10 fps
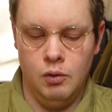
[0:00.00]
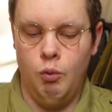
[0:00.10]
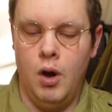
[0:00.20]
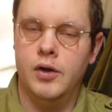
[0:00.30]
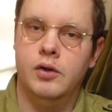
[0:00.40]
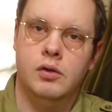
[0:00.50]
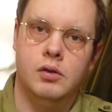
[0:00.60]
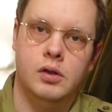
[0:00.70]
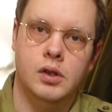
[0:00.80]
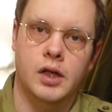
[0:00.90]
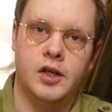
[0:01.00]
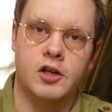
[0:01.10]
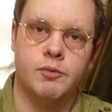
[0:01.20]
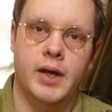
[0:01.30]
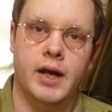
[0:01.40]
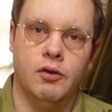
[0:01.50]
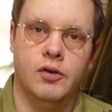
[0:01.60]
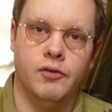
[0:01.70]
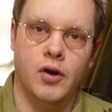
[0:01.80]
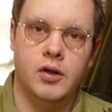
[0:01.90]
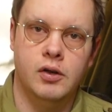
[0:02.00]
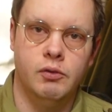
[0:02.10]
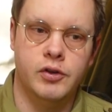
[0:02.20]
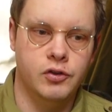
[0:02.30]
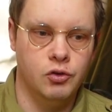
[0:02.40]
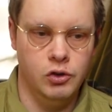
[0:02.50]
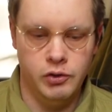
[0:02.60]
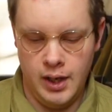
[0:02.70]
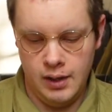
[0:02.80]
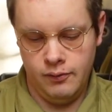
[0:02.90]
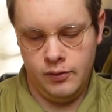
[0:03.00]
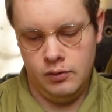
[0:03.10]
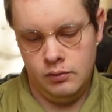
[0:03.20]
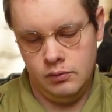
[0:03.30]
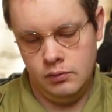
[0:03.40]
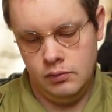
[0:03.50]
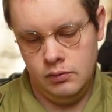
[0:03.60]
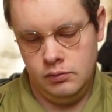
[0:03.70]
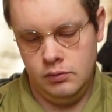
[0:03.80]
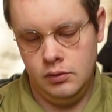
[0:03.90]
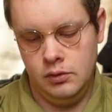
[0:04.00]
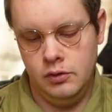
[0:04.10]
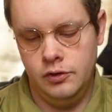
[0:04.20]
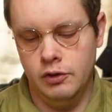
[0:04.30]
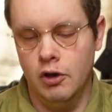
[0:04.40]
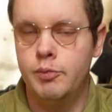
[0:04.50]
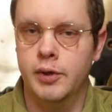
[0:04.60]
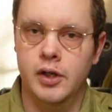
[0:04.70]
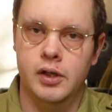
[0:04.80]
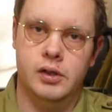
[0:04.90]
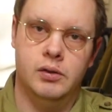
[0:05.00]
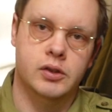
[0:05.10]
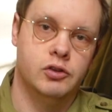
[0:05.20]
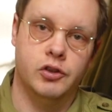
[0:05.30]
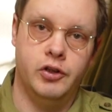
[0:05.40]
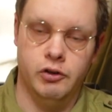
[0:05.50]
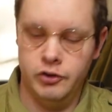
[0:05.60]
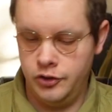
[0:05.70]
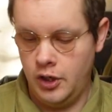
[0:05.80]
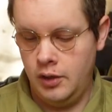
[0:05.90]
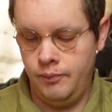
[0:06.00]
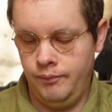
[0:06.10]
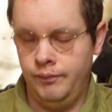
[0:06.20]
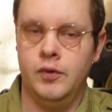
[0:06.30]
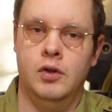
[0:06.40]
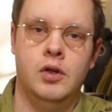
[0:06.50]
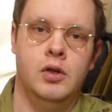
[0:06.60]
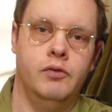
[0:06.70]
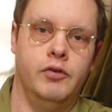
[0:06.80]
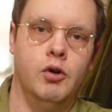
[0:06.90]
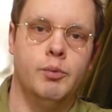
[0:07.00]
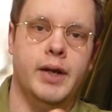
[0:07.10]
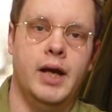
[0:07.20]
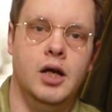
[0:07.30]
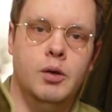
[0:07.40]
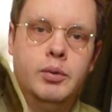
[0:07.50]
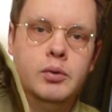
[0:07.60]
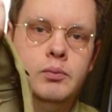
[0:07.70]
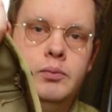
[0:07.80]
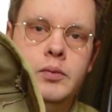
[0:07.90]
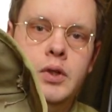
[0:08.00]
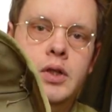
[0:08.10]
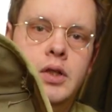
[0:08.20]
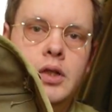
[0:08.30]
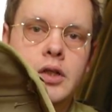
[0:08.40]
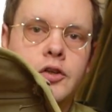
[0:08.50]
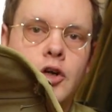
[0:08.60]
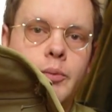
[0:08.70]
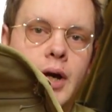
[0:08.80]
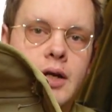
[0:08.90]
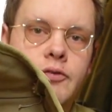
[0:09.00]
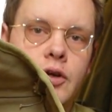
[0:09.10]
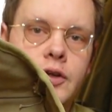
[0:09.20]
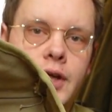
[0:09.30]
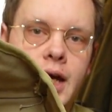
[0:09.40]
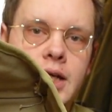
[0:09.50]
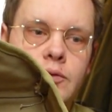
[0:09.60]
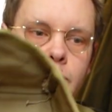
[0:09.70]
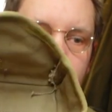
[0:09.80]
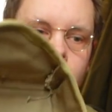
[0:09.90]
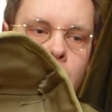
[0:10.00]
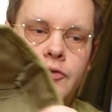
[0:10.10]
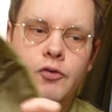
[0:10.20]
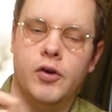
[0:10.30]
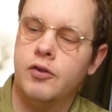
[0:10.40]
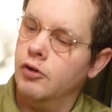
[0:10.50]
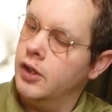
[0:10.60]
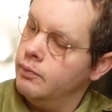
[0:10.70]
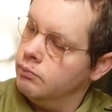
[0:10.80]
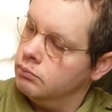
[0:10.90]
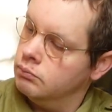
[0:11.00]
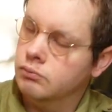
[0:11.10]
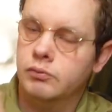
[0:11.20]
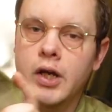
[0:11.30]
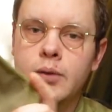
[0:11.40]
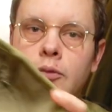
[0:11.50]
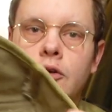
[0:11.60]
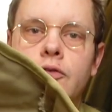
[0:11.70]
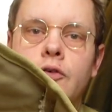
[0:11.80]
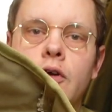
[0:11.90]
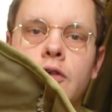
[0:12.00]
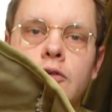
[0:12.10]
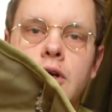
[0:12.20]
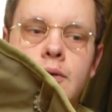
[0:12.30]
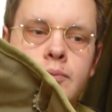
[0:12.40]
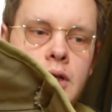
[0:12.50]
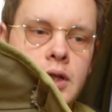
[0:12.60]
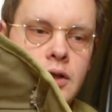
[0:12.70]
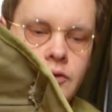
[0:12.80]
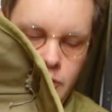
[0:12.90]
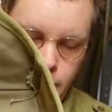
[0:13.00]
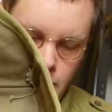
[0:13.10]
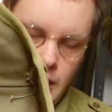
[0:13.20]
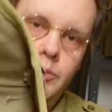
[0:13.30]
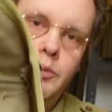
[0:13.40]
one attachment here on the front, which is all you have to open it and secure it shut. If you open that up, at the top here you've got the date. I believe mine's a 43. Yeah, mine's a 43. I'll pull that up